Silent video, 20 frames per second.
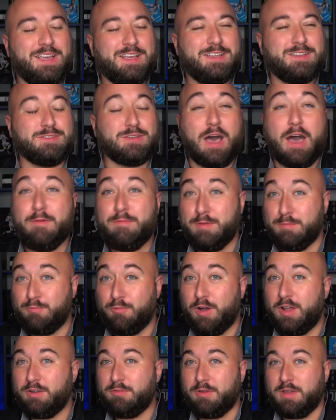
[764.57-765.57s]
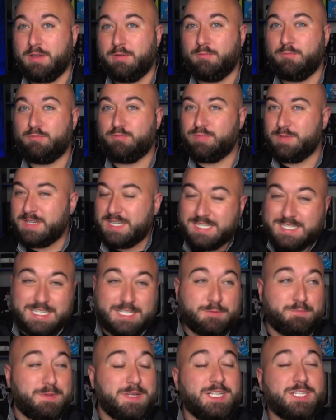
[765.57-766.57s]
So I've been wondering, because
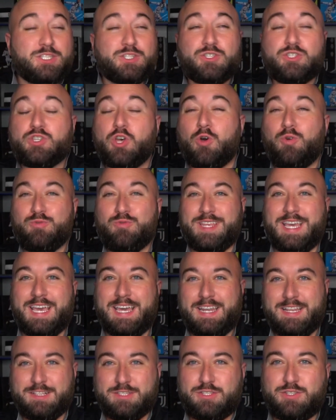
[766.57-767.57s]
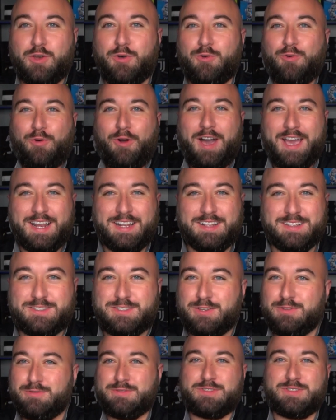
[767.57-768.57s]
it's been so dead and so quiet and
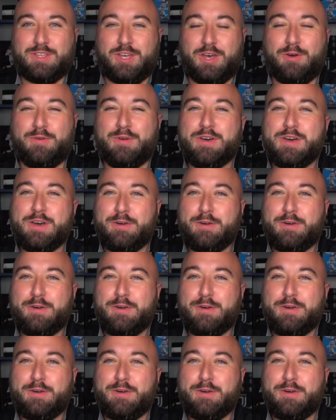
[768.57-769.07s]
so slow